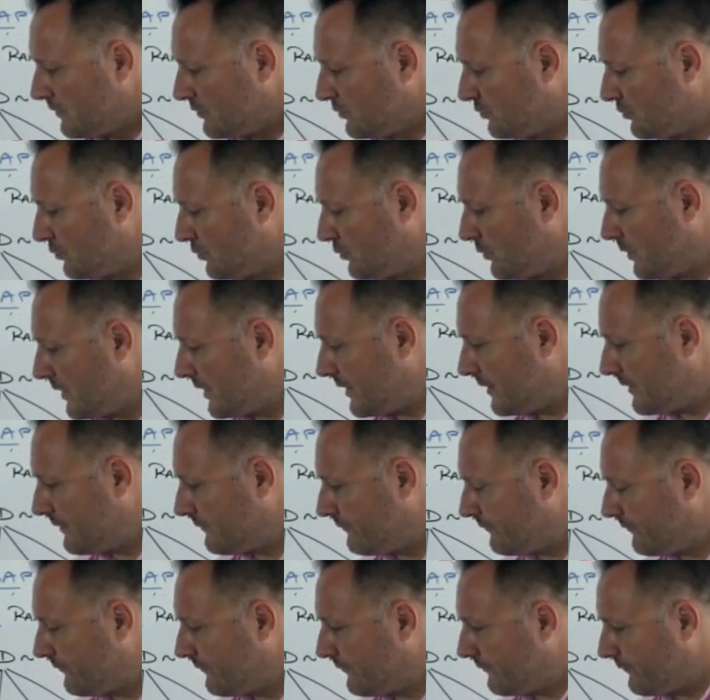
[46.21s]
To,
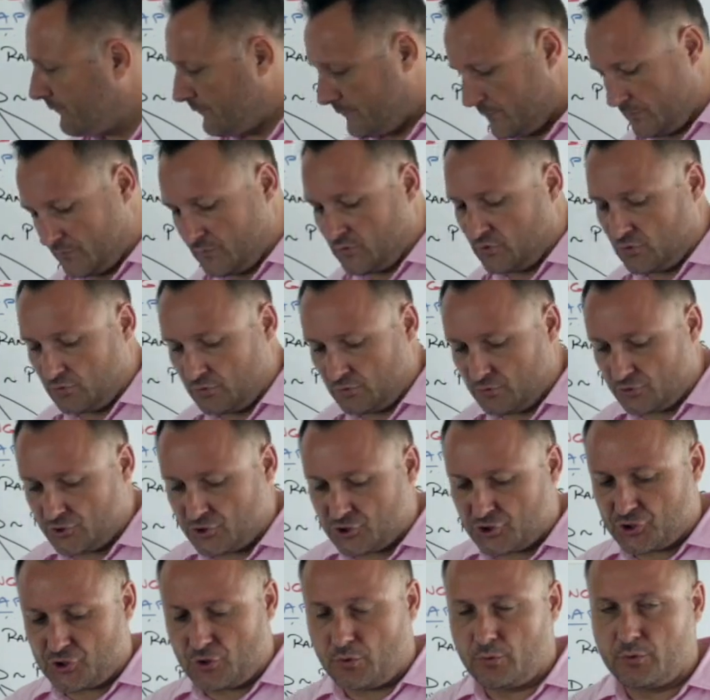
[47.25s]
uh, to
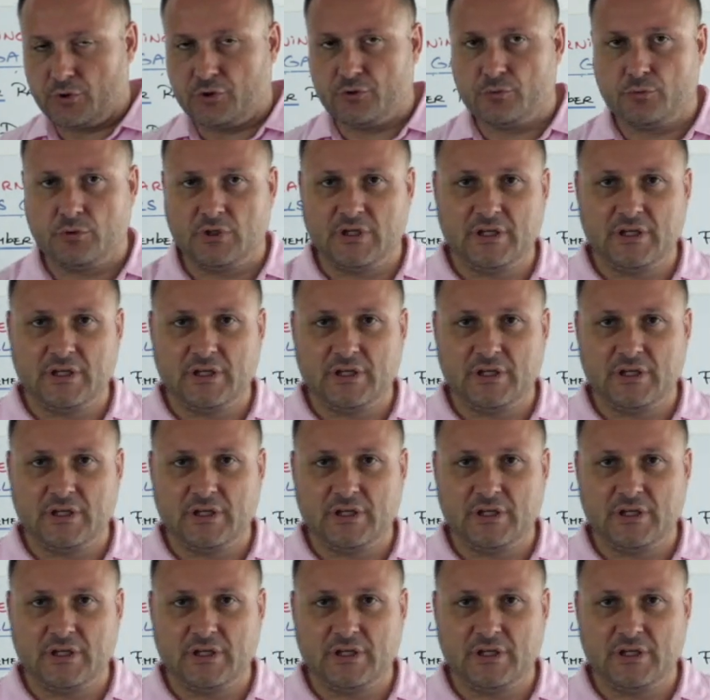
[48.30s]
show you